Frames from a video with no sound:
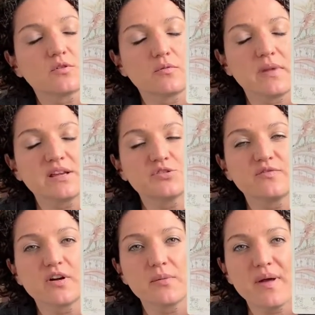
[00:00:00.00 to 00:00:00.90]
makes you
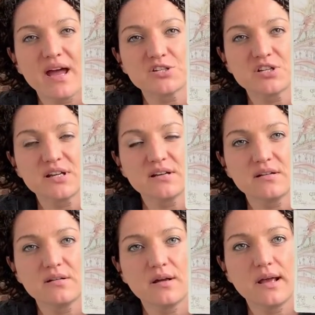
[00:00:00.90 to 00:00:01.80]
very passionate
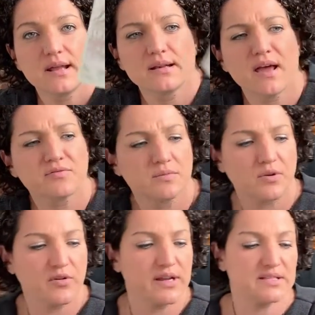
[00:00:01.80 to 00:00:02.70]
and have some
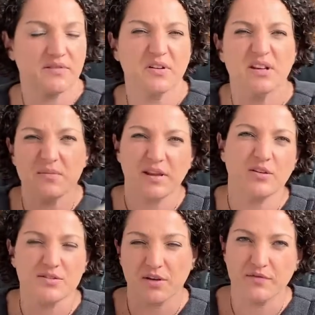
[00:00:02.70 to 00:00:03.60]
creativity to make
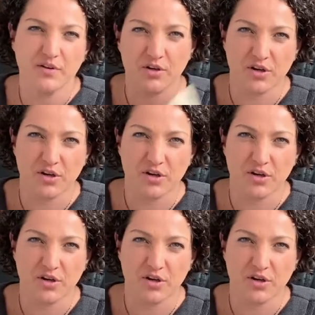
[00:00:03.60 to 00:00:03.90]
yourself feel good.